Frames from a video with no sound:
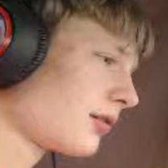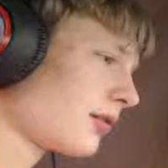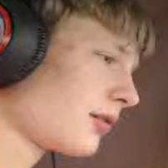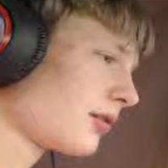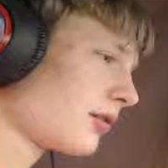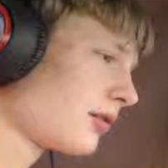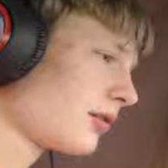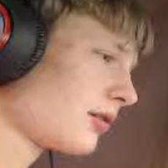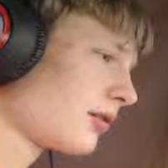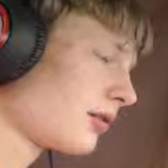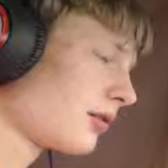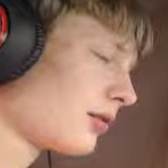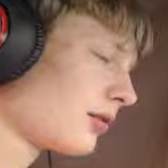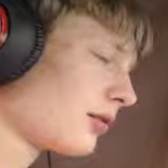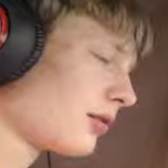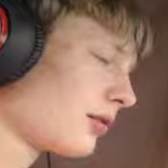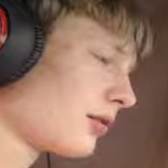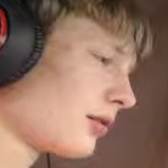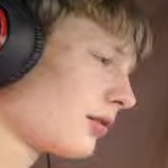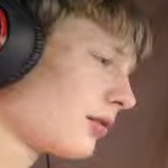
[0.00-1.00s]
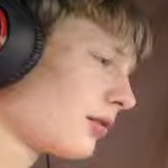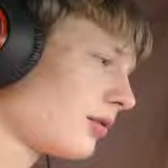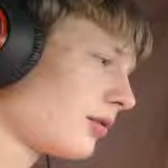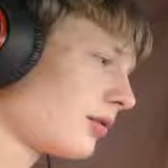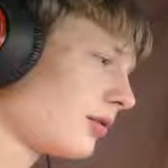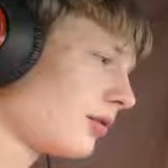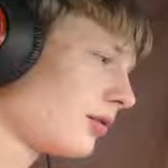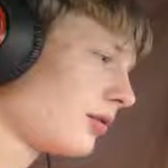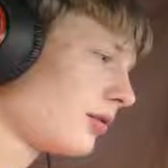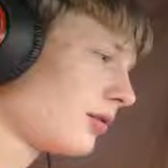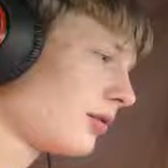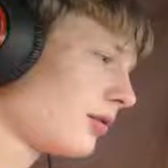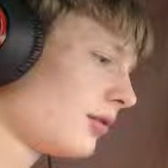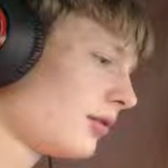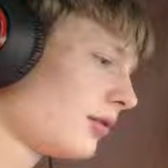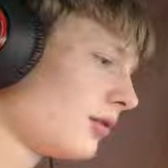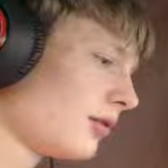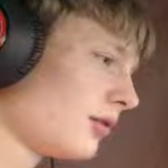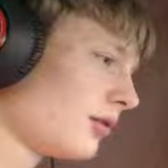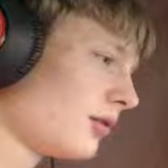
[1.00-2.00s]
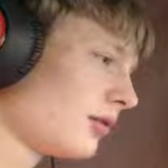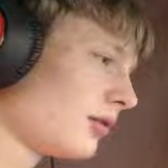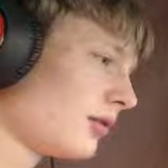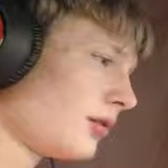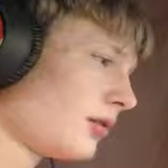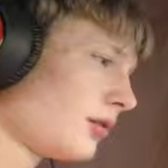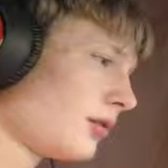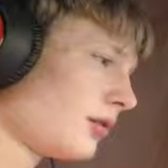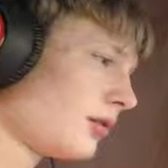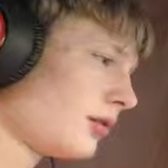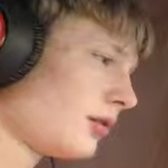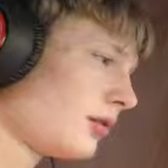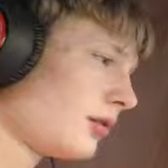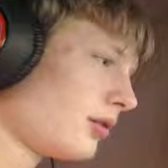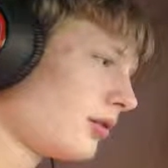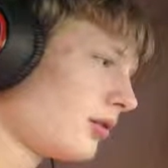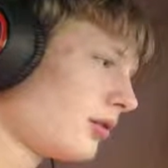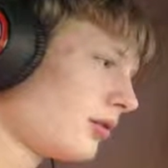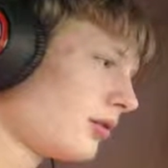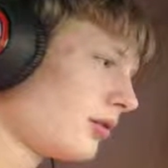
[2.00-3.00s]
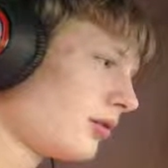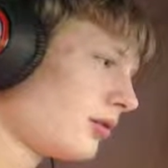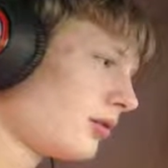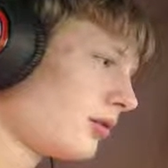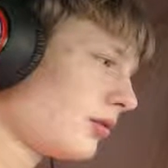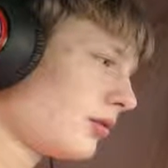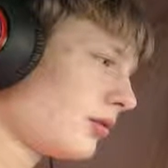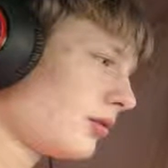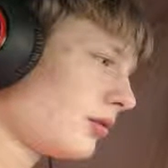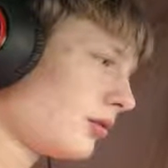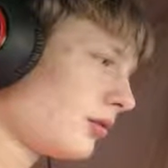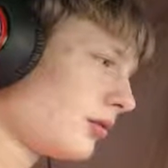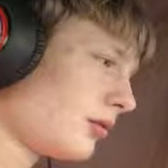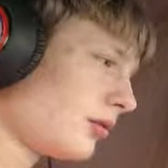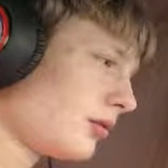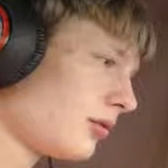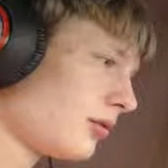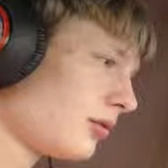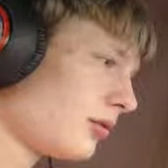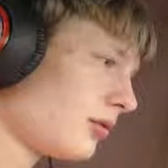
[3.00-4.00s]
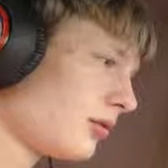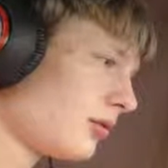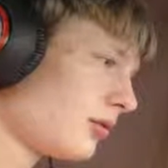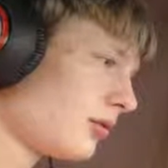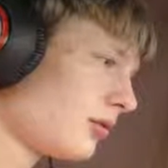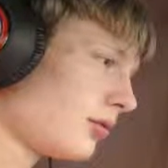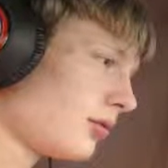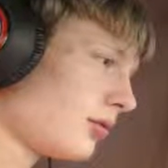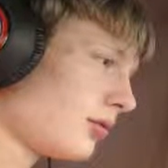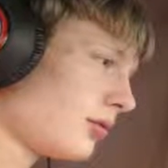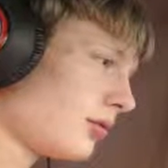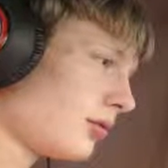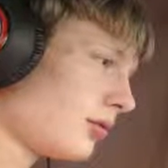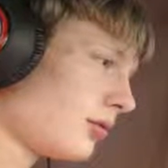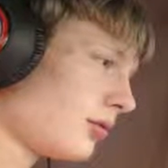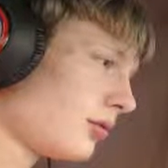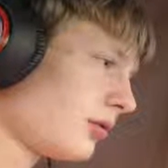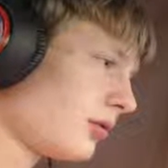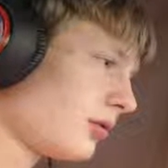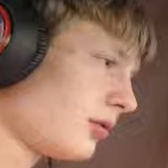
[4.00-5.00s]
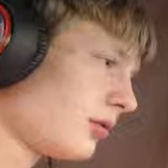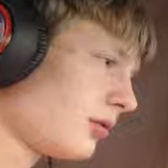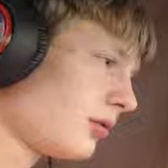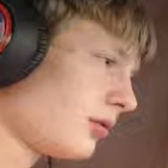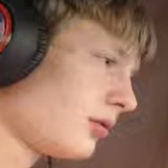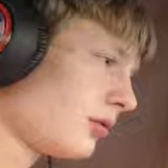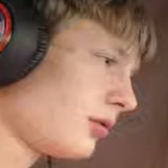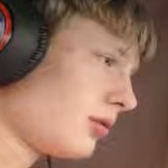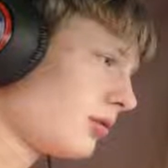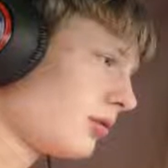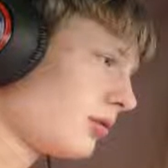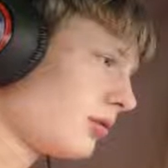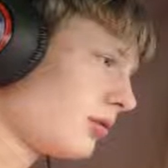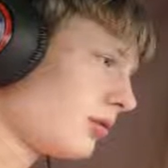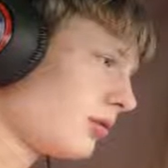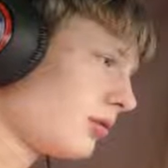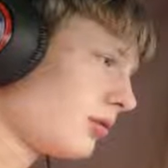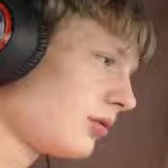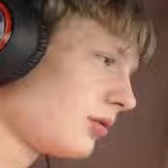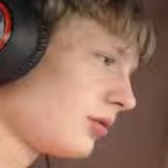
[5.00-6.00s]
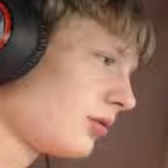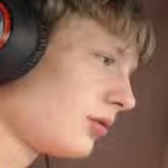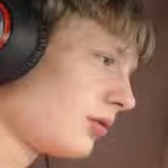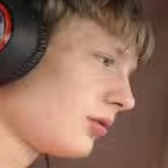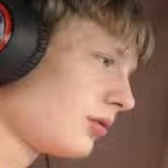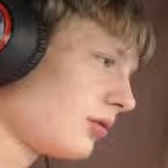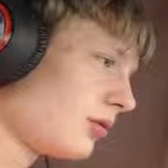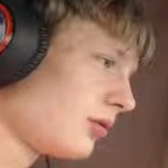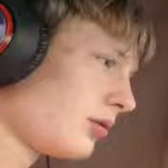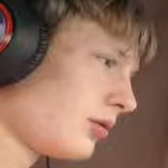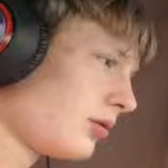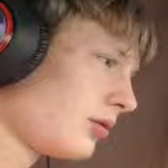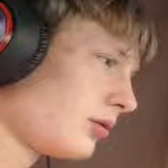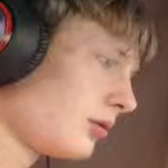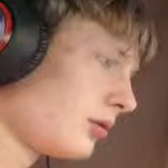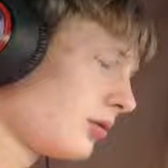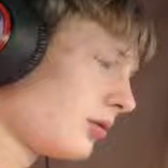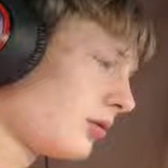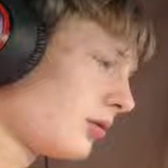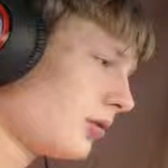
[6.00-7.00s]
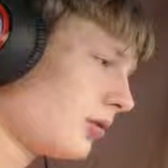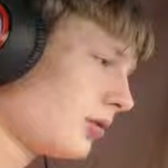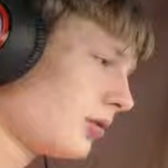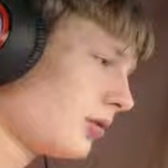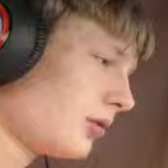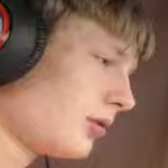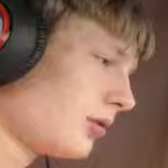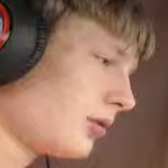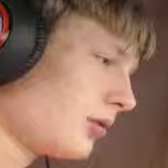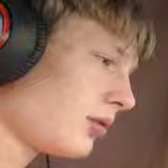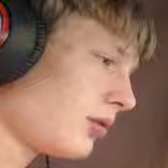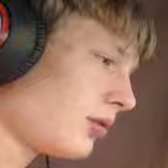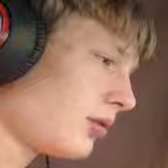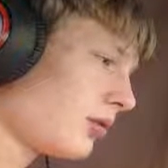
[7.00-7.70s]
[no speech]